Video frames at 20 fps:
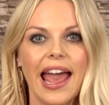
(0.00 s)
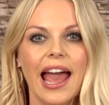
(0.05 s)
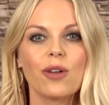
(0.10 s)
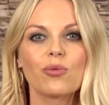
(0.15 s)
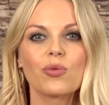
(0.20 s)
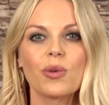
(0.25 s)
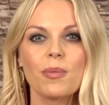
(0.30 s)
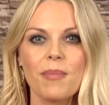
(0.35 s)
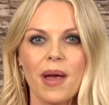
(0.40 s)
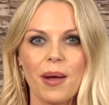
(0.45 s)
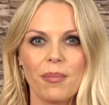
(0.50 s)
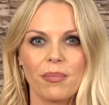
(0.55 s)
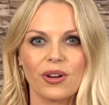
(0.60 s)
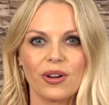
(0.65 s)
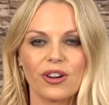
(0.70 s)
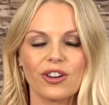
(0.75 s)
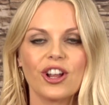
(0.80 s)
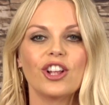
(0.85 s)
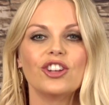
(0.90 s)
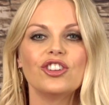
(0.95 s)
And
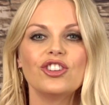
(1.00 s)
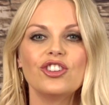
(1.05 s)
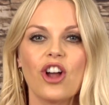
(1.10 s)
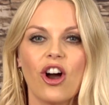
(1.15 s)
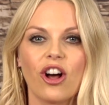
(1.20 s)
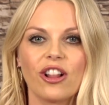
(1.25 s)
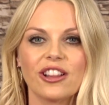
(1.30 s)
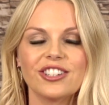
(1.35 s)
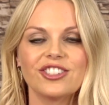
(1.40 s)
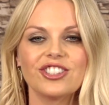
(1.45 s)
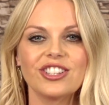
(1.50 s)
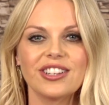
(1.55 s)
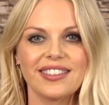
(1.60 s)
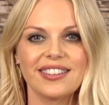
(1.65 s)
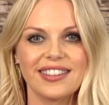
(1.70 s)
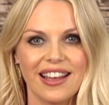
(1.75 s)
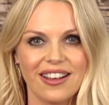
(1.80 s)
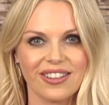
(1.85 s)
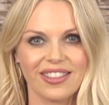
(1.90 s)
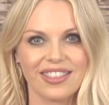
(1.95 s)
remember, knowledge
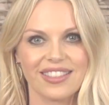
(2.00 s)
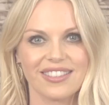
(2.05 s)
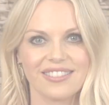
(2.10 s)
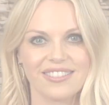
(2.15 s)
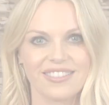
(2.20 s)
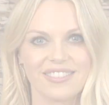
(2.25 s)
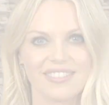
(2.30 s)
is health.